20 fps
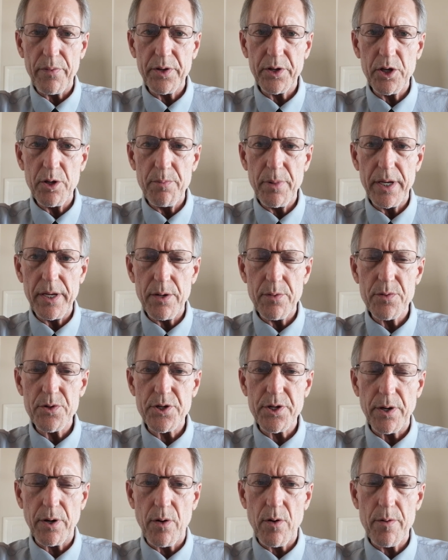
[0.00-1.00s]
I think you'd be
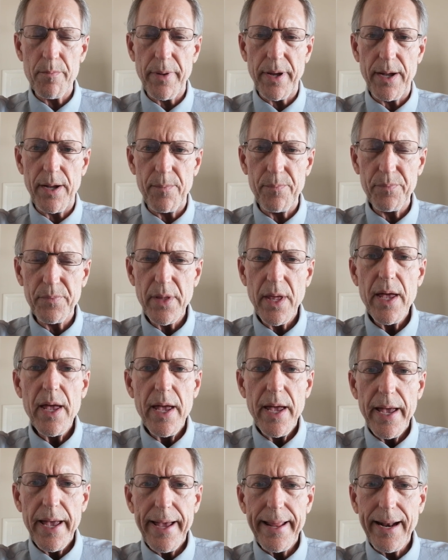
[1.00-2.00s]
interested in learning about.
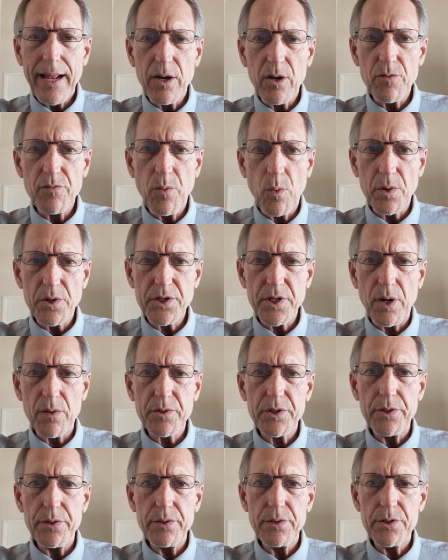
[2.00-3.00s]
And I look forward to
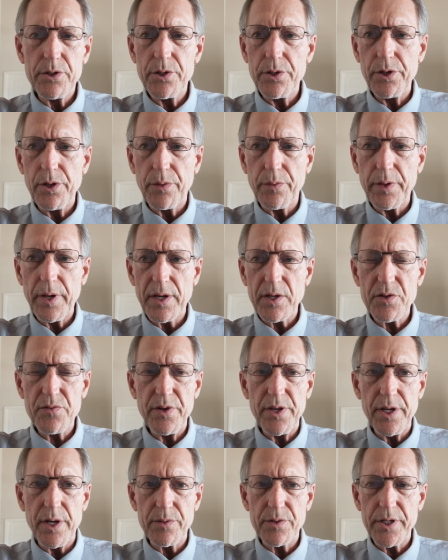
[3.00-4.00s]
talking to you on the next
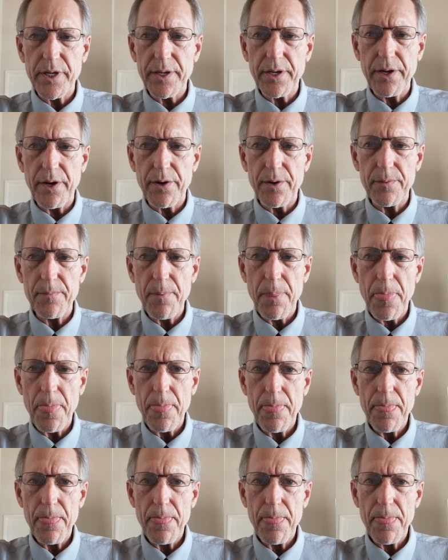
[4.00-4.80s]
video. Take care.